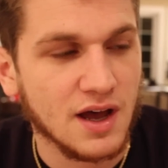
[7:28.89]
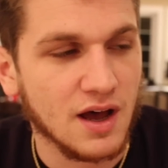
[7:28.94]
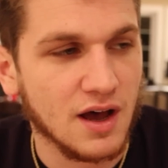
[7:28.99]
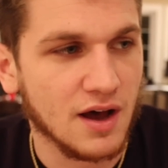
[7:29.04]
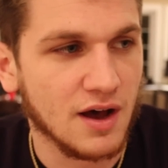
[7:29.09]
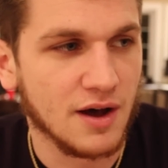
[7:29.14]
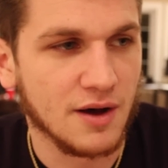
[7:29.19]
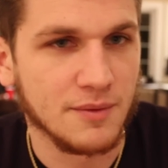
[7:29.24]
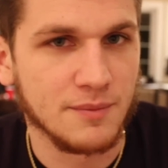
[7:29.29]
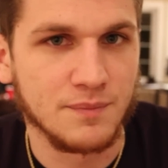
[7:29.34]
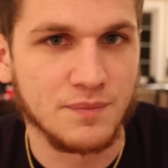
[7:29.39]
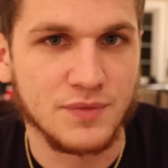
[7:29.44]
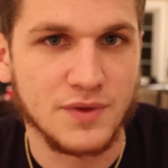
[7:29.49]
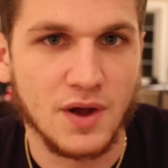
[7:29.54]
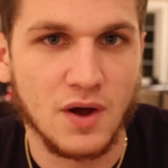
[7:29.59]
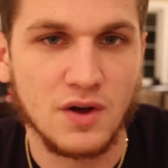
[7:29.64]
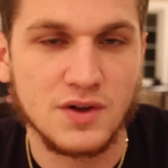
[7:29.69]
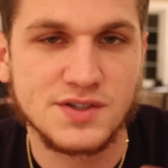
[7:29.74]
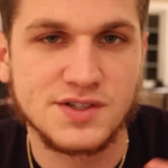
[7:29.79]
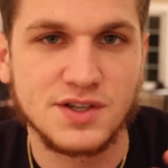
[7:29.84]

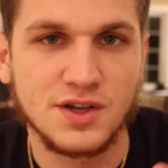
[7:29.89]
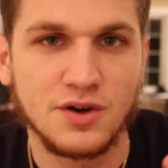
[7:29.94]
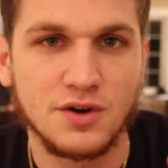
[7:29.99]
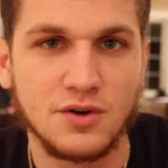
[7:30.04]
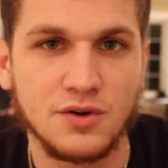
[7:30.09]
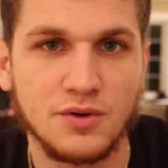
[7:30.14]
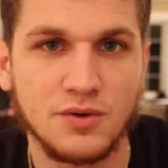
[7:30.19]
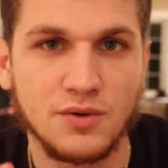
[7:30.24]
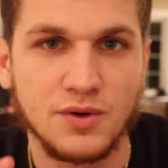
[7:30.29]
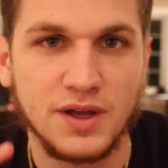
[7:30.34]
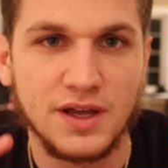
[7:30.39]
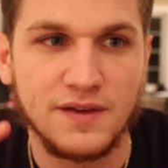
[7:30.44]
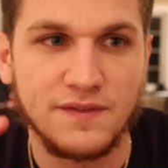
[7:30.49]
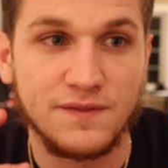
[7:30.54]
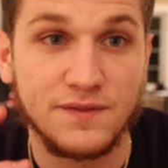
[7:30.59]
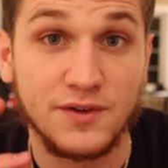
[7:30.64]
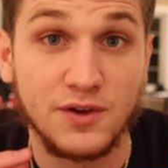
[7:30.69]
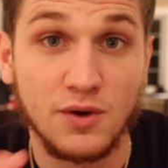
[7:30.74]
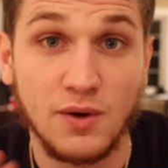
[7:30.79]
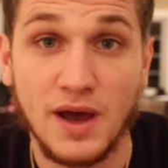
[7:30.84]
Also,
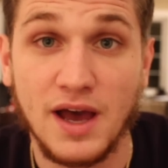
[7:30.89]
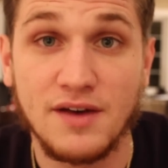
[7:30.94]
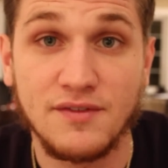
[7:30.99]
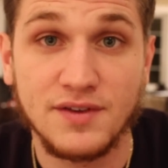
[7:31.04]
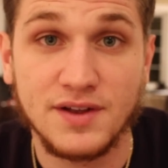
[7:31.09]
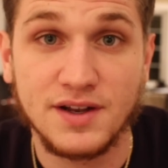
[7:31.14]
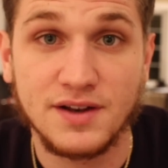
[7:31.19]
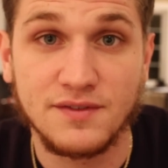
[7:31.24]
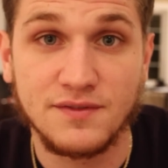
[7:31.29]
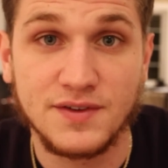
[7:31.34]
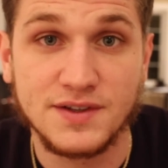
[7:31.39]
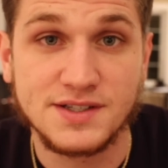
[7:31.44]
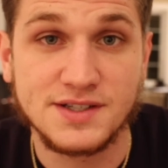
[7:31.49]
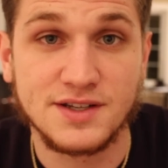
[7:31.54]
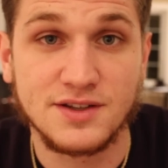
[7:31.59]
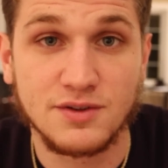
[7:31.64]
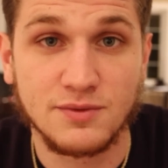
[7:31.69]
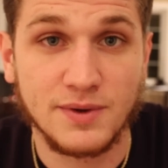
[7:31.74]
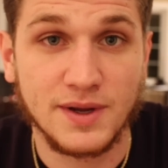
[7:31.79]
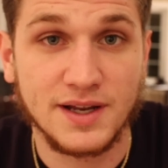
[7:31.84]
if you haven't
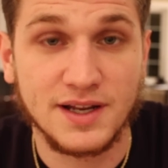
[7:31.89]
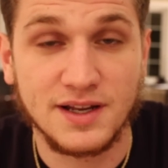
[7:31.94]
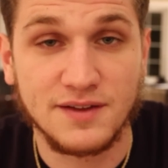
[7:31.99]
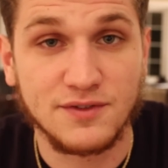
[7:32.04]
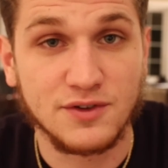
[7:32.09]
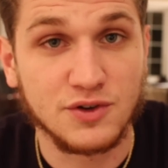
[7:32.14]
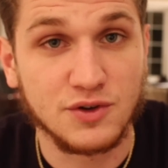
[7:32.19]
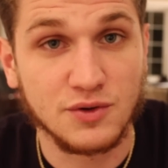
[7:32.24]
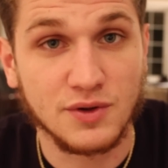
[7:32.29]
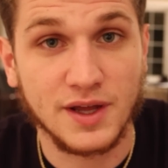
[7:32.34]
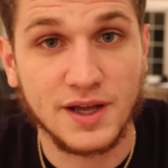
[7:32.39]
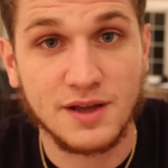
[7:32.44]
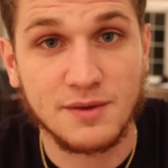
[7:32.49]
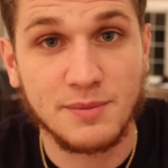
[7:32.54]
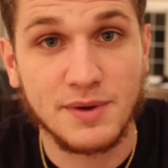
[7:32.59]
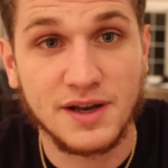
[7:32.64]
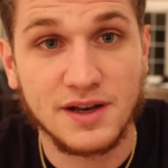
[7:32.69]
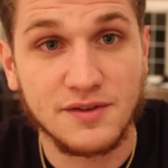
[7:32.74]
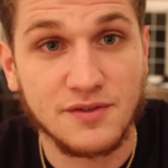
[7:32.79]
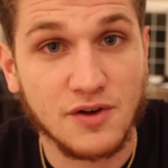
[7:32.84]
visited the Reddit, if you do like
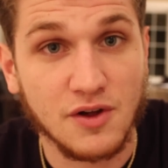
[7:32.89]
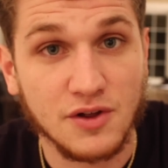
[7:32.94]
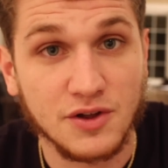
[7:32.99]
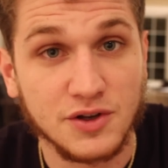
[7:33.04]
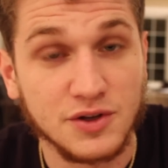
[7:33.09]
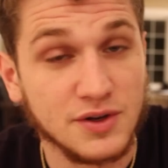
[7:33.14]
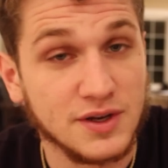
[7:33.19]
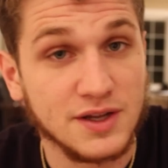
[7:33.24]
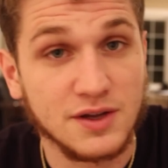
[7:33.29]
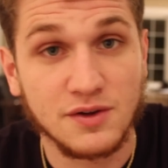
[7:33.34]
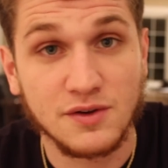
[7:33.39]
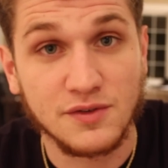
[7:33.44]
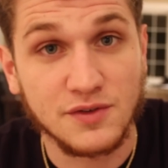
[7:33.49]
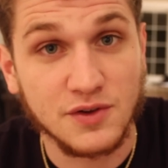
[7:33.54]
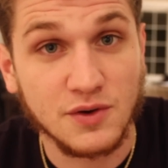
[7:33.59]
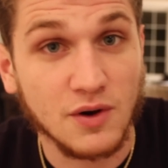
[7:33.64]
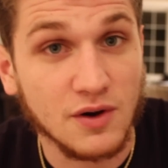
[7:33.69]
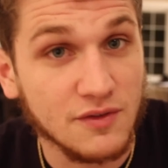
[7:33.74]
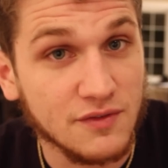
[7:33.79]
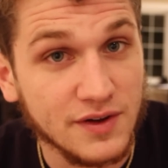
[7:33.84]
competitive Call of Duty, or
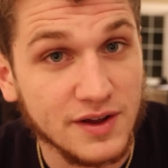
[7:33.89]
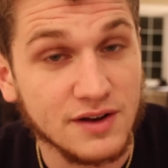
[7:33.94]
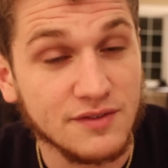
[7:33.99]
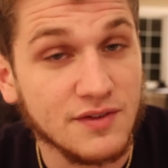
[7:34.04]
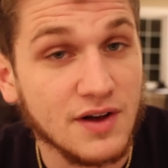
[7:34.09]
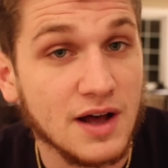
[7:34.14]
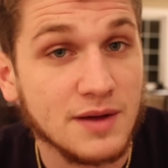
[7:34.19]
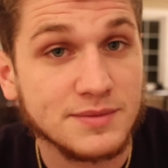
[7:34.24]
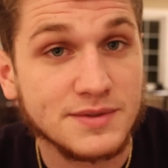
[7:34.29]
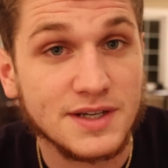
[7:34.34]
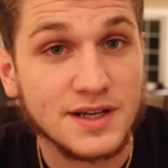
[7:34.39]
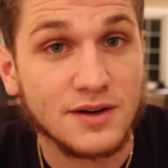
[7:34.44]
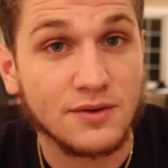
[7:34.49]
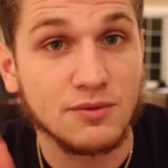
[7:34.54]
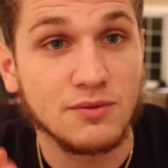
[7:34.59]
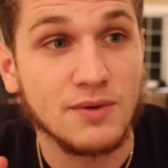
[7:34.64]
if you are a fan of Optic,